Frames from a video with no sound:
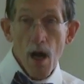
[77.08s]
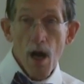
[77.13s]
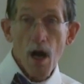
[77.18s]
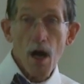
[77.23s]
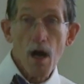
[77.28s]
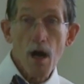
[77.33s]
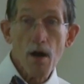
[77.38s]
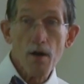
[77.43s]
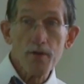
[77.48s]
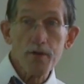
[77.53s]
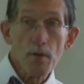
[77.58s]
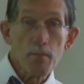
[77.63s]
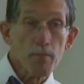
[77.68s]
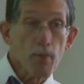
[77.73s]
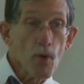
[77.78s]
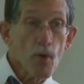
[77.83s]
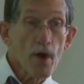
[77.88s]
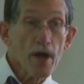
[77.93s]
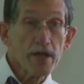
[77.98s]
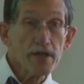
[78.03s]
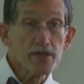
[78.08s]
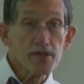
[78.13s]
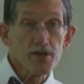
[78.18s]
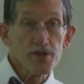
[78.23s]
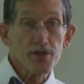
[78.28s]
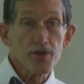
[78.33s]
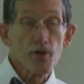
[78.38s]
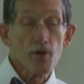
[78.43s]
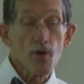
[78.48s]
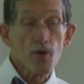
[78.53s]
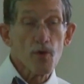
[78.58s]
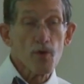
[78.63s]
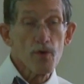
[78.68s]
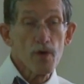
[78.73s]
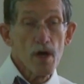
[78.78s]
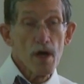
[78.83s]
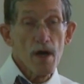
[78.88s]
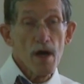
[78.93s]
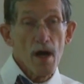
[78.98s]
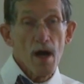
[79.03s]
the Boys' School,
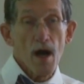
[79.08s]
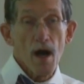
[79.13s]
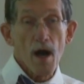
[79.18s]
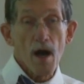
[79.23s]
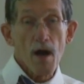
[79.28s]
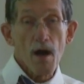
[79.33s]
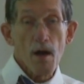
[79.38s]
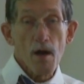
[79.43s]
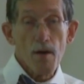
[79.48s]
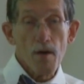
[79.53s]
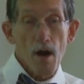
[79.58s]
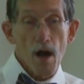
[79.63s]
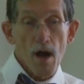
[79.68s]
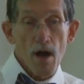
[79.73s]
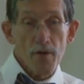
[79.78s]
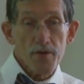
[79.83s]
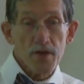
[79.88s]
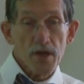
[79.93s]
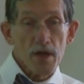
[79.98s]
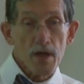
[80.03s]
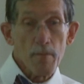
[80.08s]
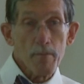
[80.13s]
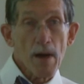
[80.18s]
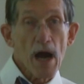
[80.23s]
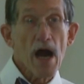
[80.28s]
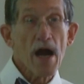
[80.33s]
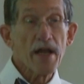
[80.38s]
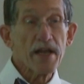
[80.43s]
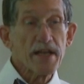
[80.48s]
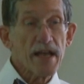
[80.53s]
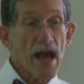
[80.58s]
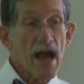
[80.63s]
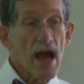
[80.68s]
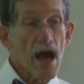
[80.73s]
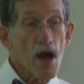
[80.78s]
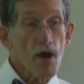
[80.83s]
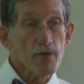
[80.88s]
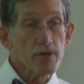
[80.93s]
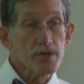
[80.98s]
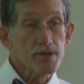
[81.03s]
the Combined
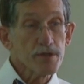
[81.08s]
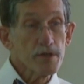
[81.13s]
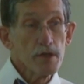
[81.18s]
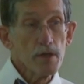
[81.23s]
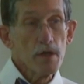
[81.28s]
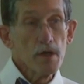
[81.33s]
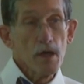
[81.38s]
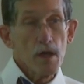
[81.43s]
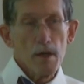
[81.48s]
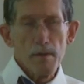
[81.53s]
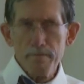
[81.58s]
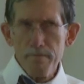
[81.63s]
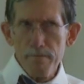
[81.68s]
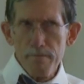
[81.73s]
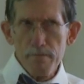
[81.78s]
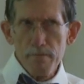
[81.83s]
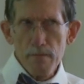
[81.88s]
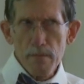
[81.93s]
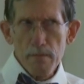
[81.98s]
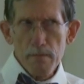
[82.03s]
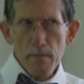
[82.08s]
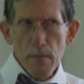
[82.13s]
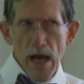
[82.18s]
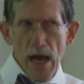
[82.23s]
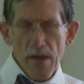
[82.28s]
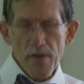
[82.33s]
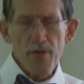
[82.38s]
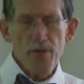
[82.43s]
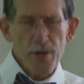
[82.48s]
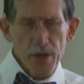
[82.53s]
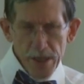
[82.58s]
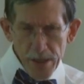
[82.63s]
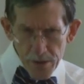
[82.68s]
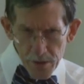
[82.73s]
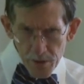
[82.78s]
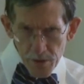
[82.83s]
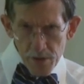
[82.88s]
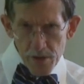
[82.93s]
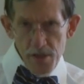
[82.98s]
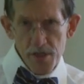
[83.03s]
House, I
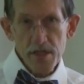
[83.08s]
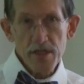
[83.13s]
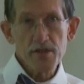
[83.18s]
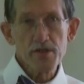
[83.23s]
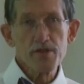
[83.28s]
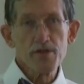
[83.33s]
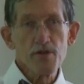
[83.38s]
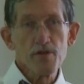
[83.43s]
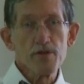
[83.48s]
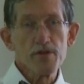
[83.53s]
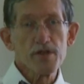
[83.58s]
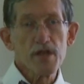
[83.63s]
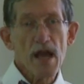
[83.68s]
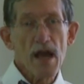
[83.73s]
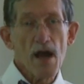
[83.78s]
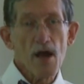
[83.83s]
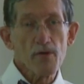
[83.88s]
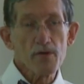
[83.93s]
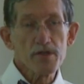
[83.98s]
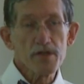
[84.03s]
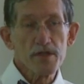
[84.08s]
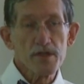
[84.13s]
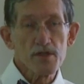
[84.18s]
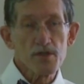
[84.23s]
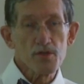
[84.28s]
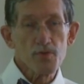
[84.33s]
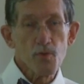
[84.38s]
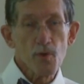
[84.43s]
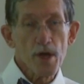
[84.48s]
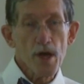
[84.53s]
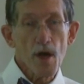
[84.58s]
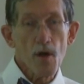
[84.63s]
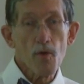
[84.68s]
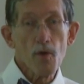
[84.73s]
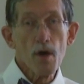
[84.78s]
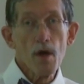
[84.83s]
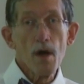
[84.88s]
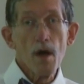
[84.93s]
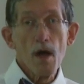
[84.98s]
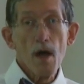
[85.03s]
think the Sisters' House as well,
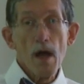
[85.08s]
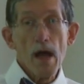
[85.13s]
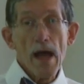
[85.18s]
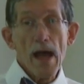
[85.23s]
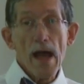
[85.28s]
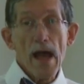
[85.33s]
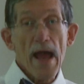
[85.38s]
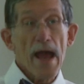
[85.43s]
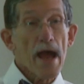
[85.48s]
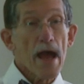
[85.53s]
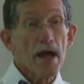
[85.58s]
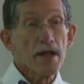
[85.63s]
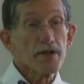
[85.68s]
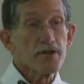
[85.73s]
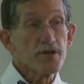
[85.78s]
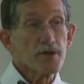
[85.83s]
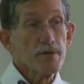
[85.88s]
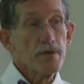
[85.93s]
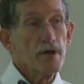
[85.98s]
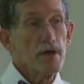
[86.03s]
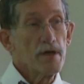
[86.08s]
and